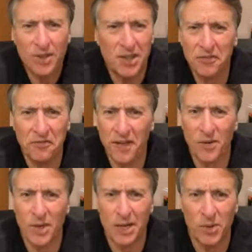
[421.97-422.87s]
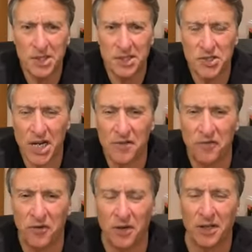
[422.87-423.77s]
What the fuck? What's the J
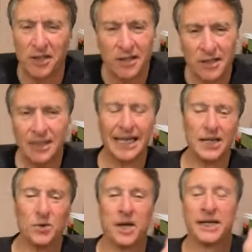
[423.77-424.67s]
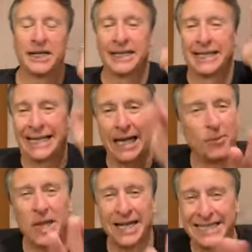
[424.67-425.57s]
for? Anyway,
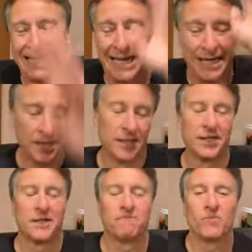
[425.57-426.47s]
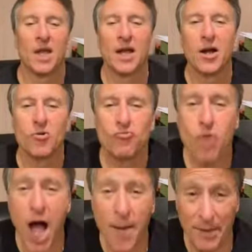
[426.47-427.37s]
I'm not gonna say.
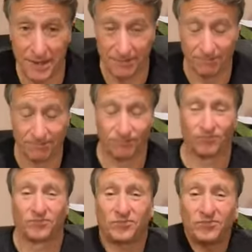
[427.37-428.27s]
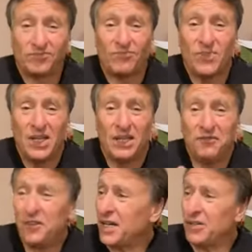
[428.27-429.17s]
Robert.
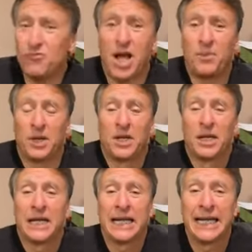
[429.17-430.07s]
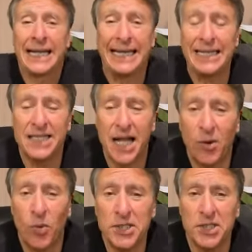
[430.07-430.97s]
He's looking Robert. He's
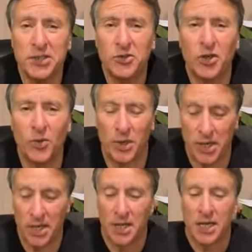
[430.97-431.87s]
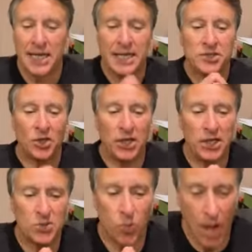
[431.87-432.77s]
not... What is he doing? So
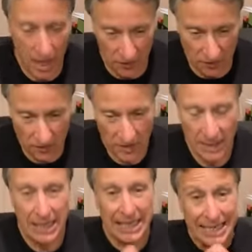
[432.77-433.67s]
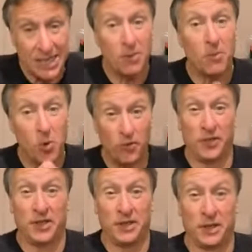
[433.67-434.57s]
his wife, in the
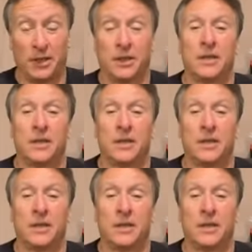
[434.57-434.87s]
movie,